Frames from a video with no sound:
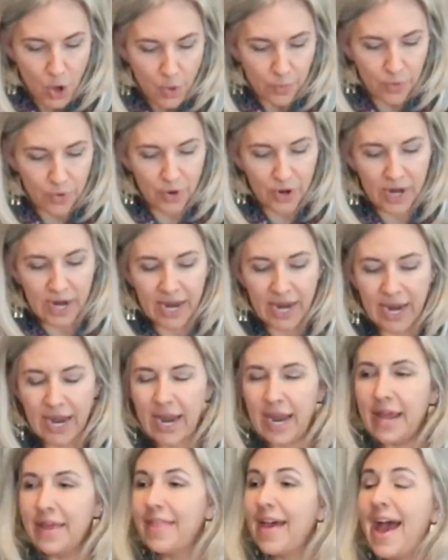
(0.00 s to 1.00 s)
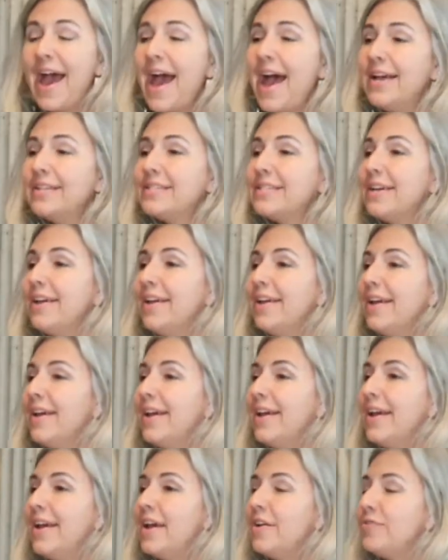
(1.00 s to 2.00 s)
Breathe as
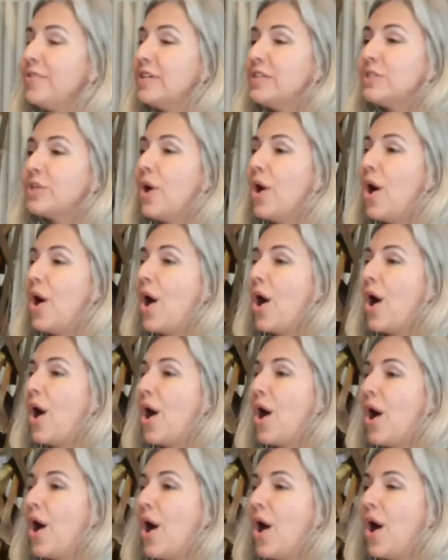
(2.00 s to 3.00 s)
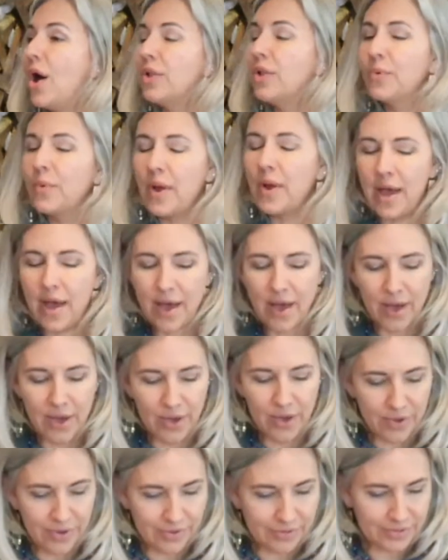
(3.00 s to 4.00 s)
if it's all
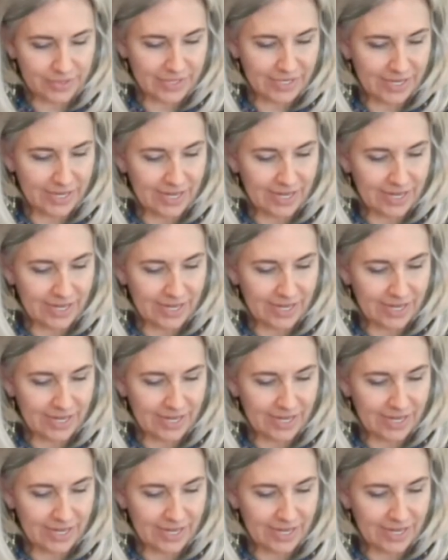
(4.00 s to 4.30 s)
around.